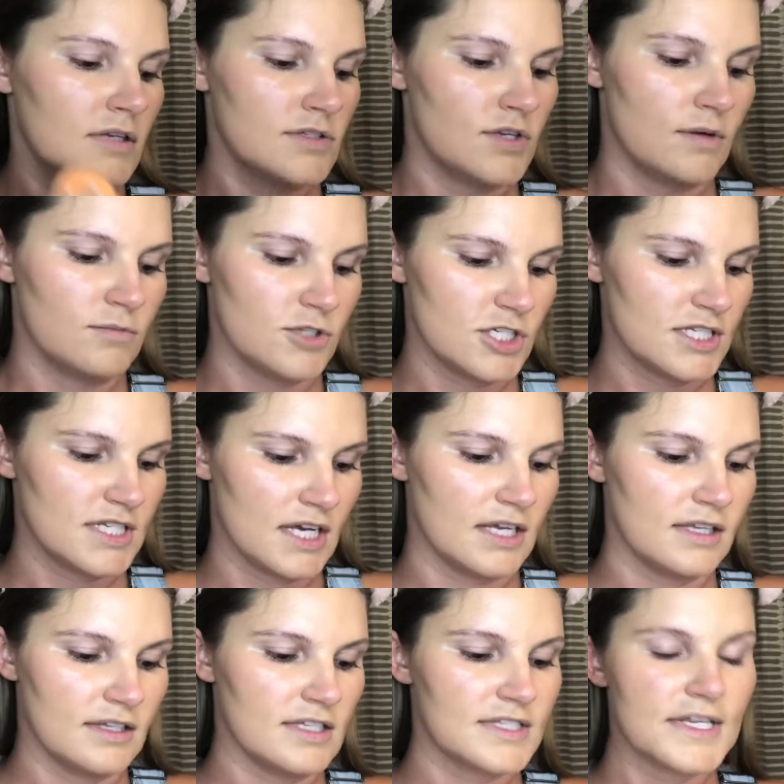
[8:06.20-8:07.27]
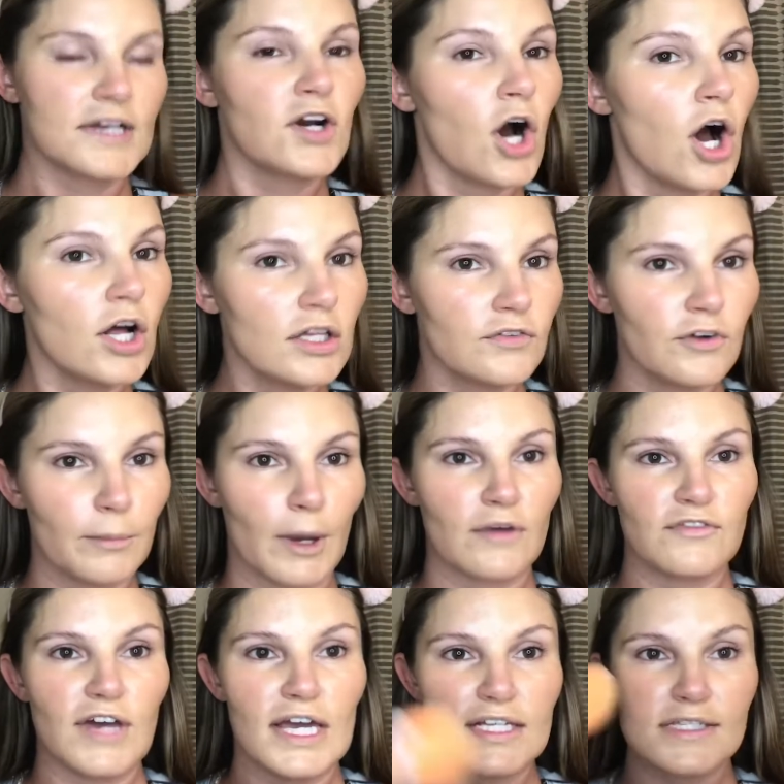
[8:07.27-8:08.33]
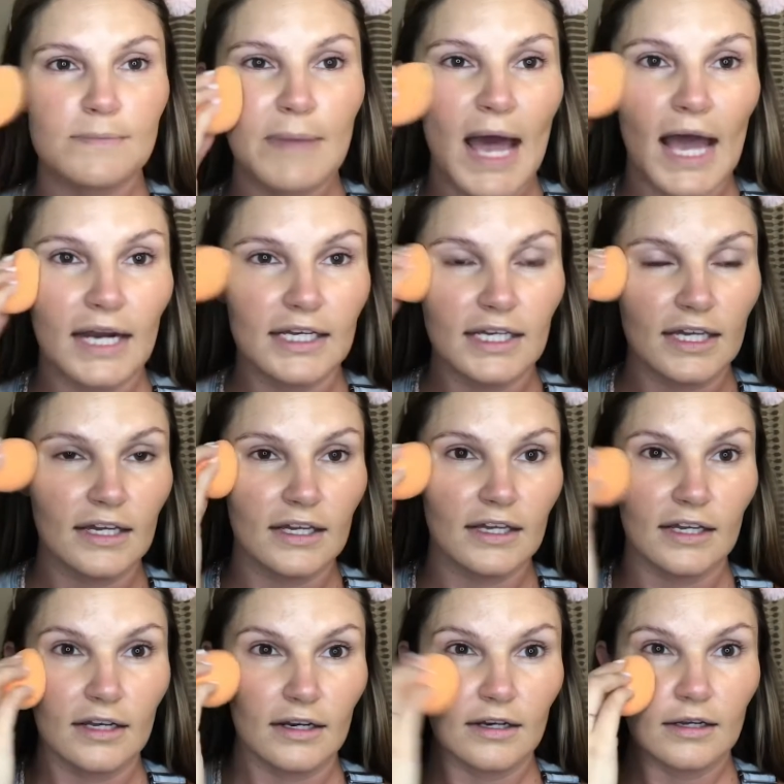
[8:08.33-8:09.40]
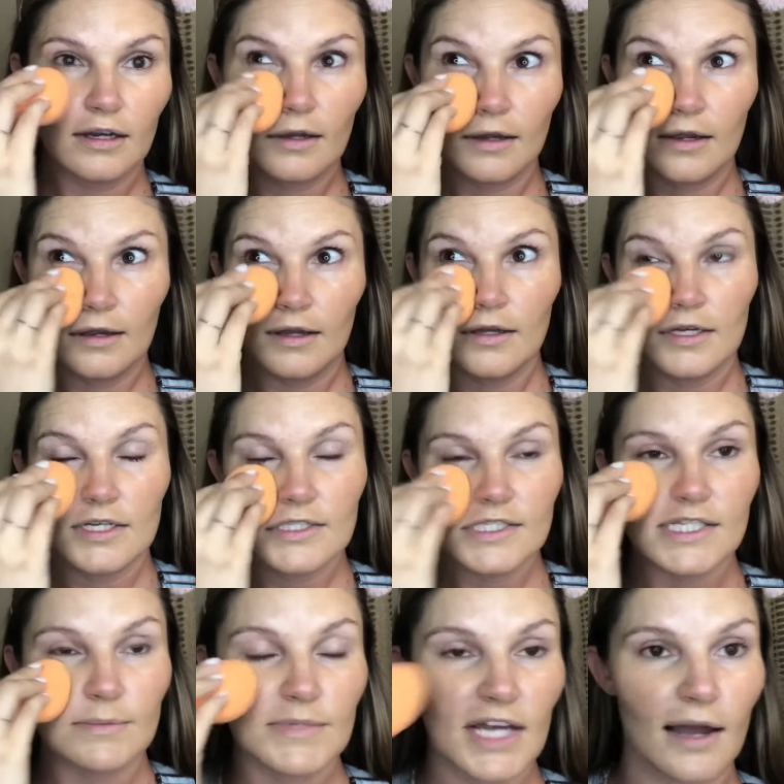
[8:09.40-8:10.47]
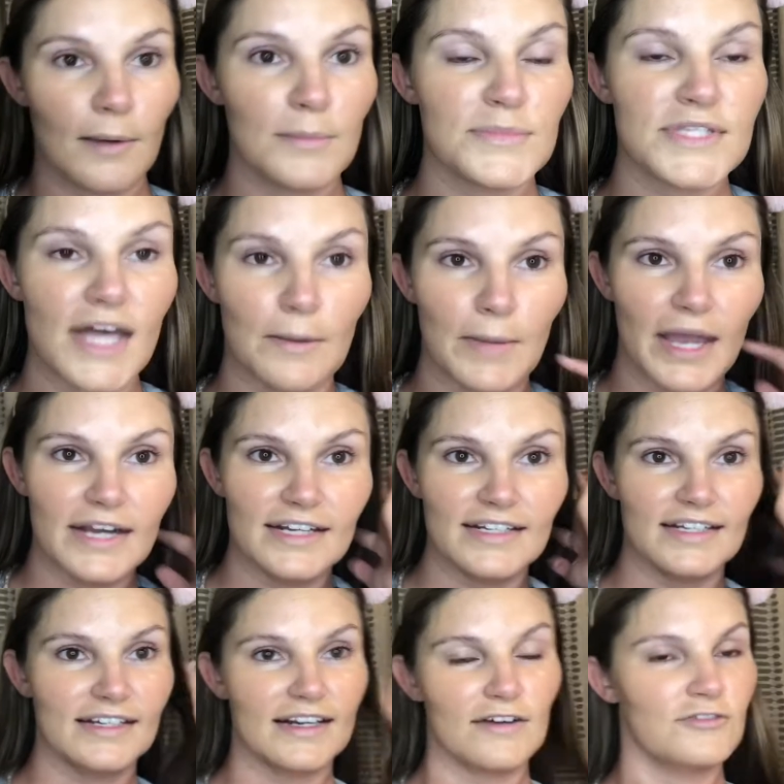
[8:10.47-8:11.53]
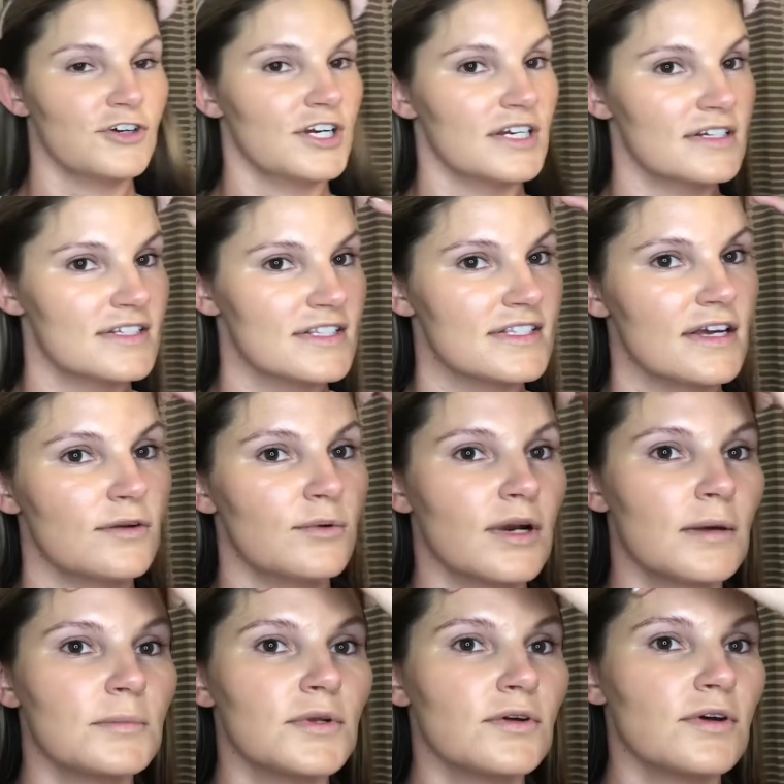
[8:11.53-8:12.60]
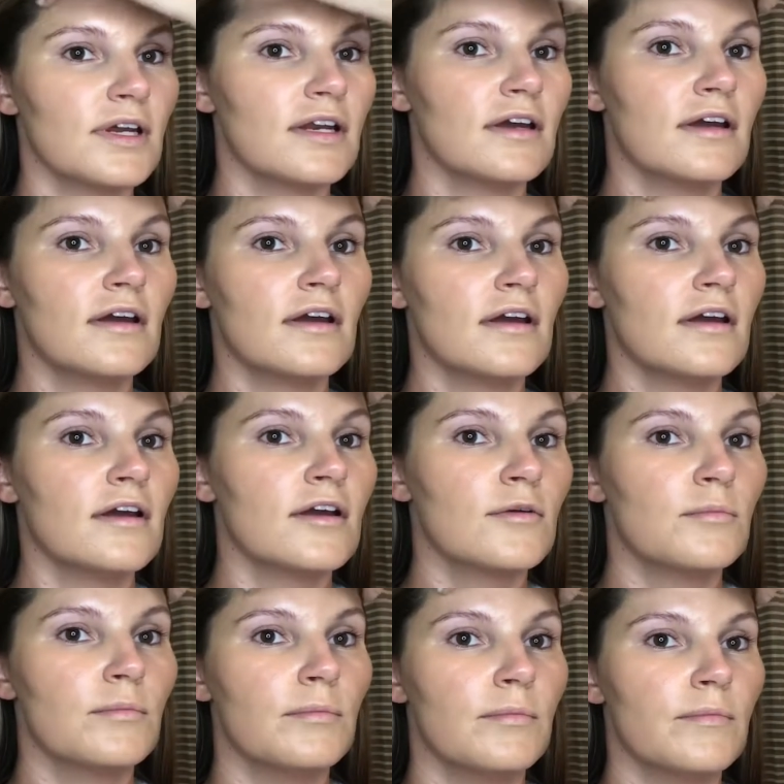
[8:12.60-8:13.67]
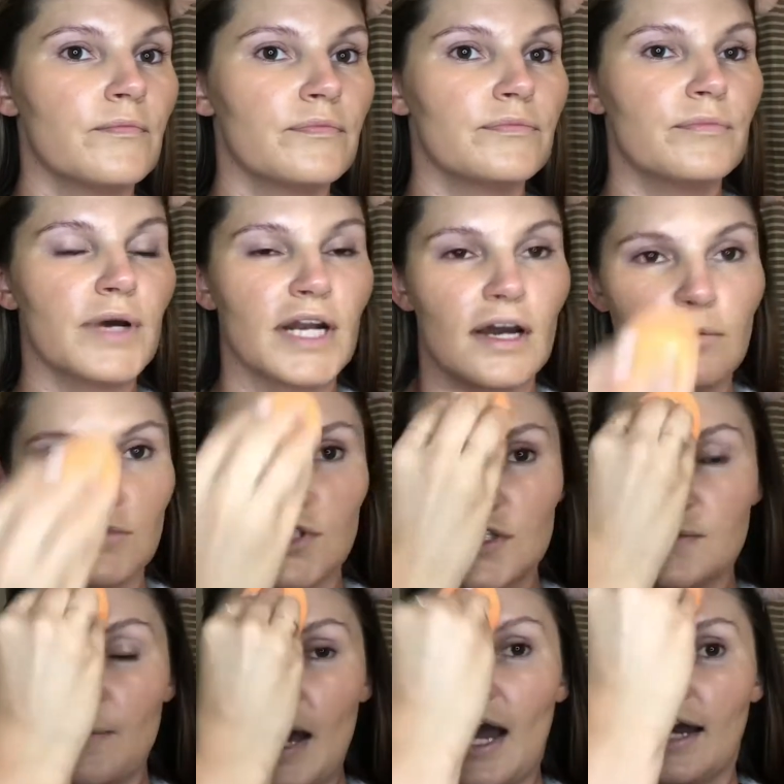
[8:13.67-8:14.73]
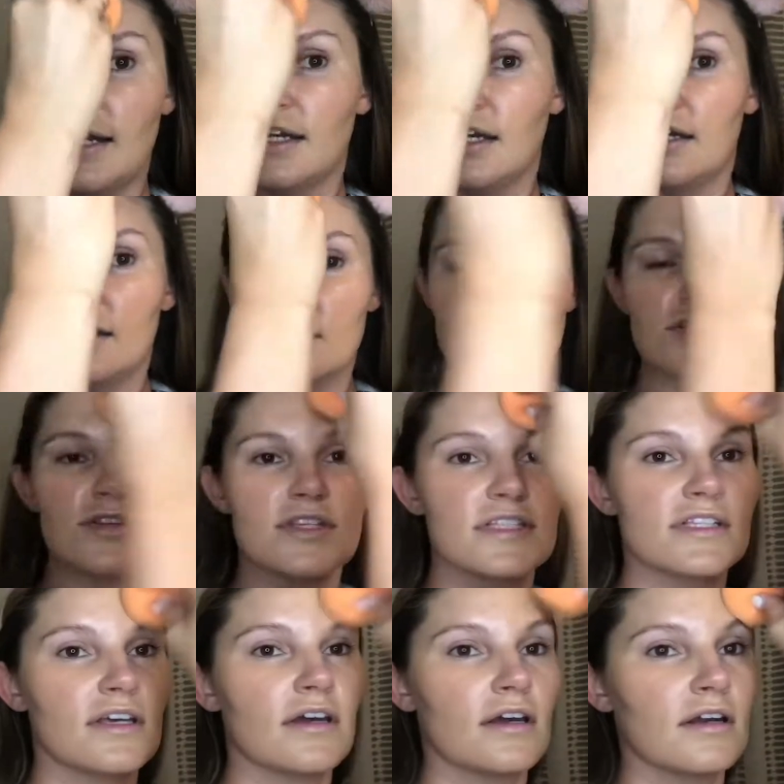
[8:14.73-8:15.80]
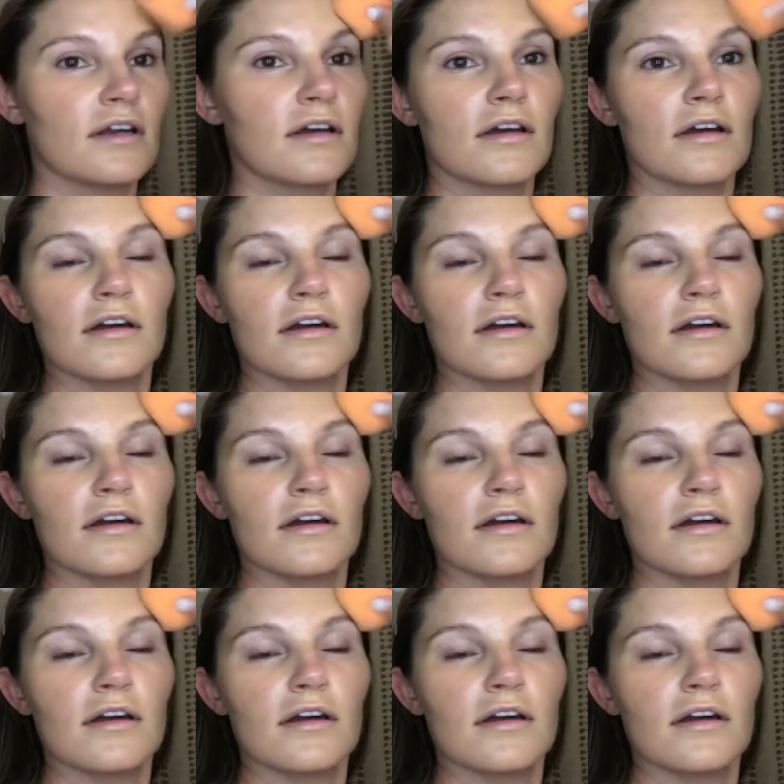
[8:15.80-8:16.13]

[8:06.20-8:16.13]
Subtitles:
And so I'm just taking this like all over my face, patting it in. Sometimes I'm ADD and I forget to say what I'm doing, but I'm just patting it into the skin